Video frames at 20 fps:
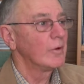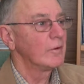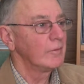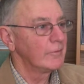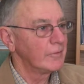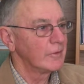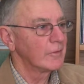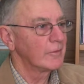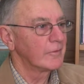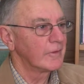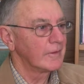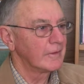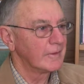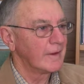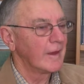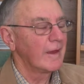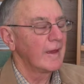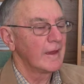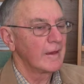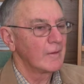worldview of the
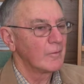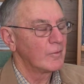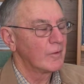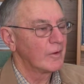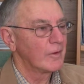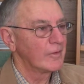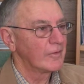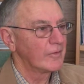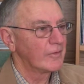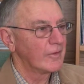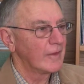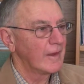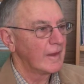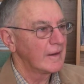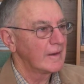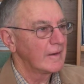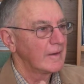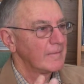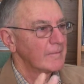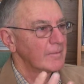day was
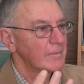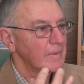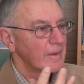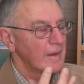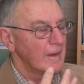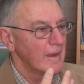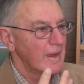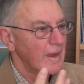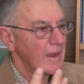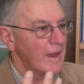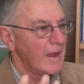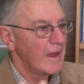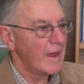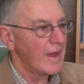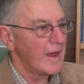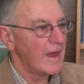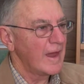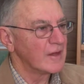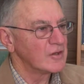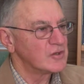that
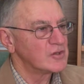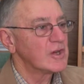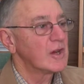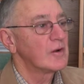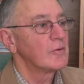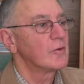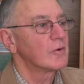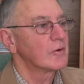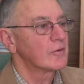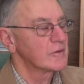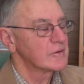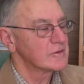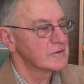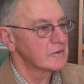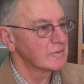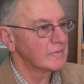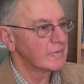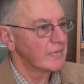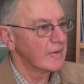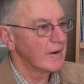a general
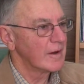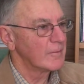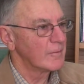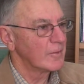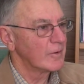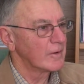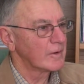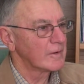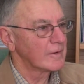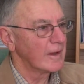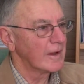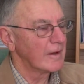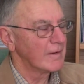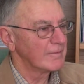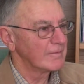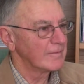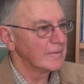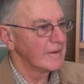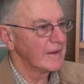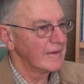Christian framework. Now
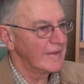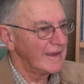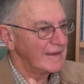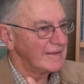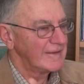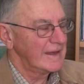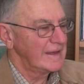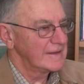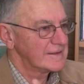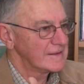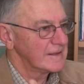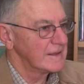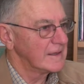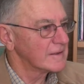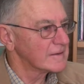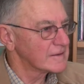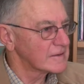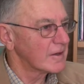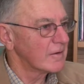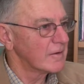that's the
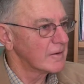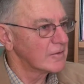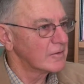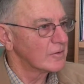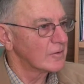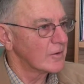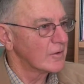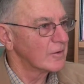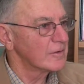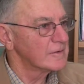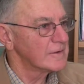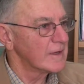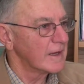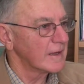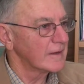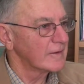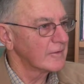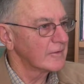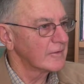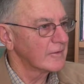historical
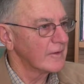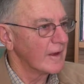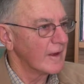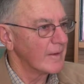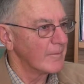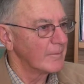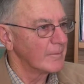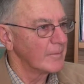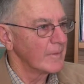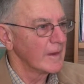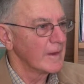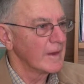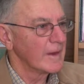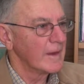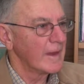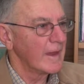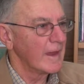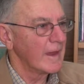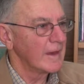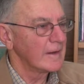context,
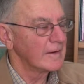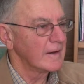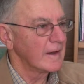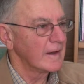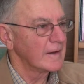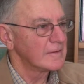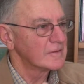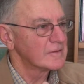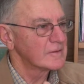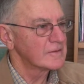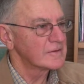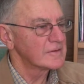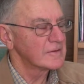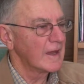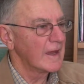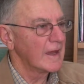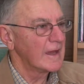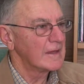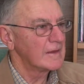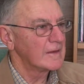and to
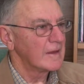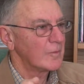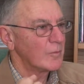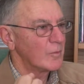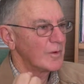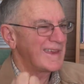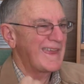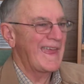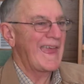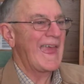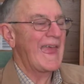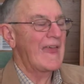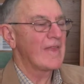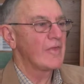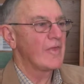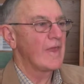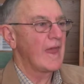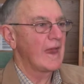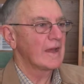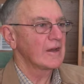say that we
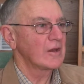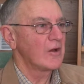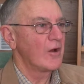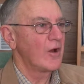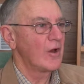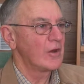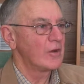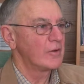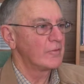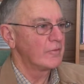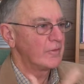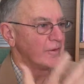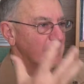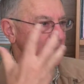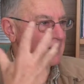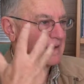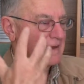had that kind of